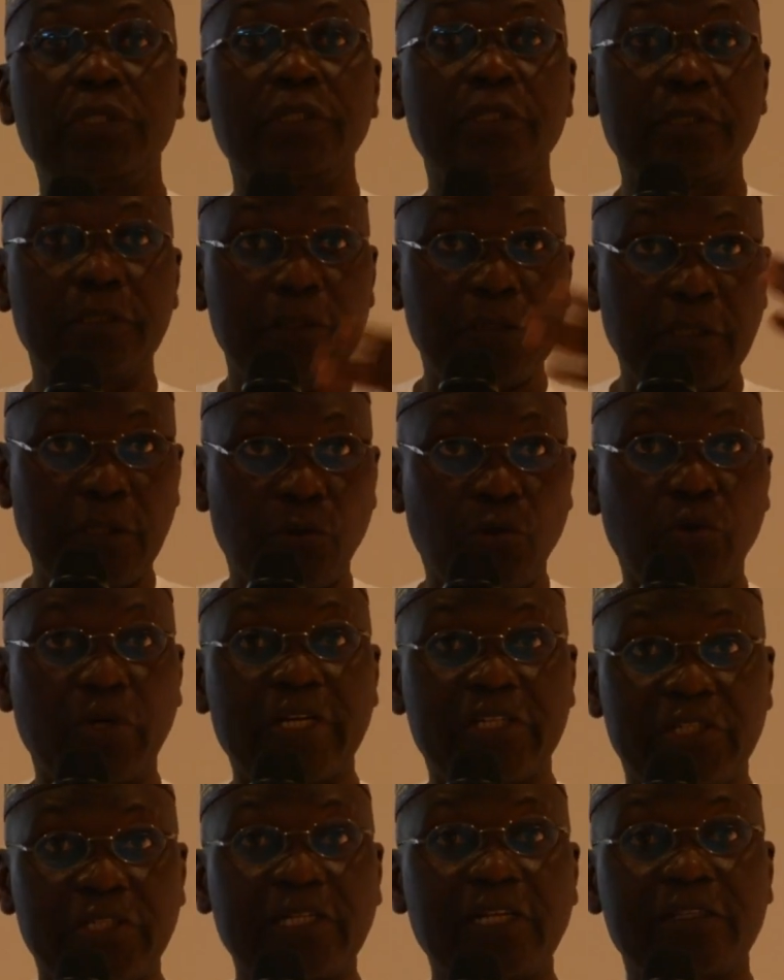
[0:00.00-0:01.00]
in
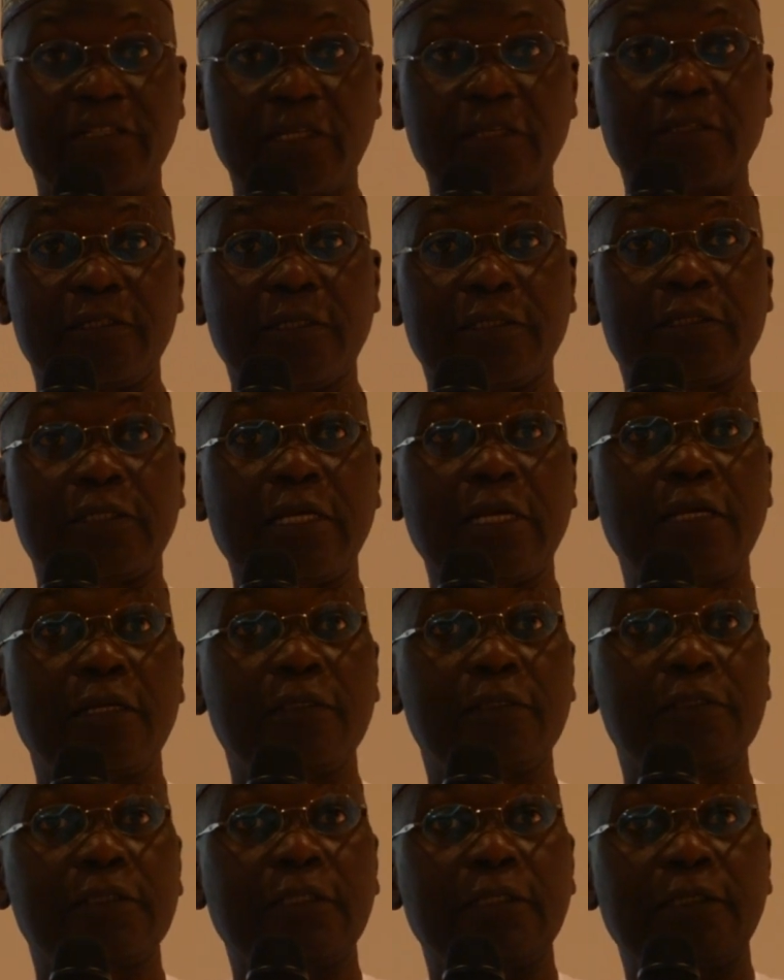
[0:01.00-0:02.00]
correctional centers.
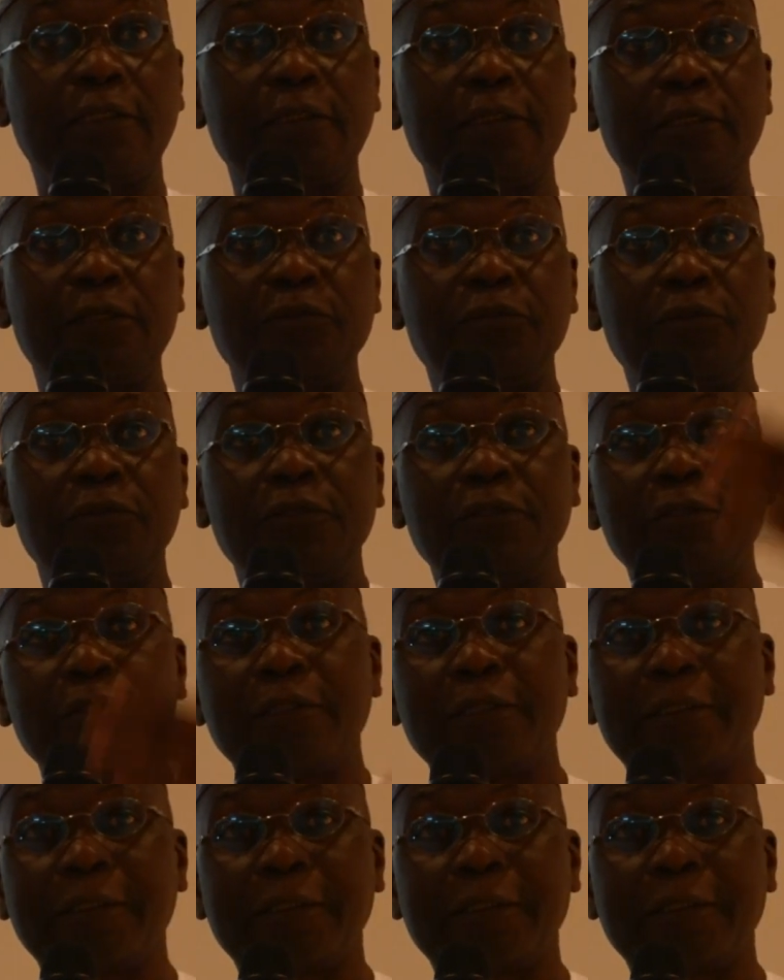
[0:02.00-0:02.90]
As let me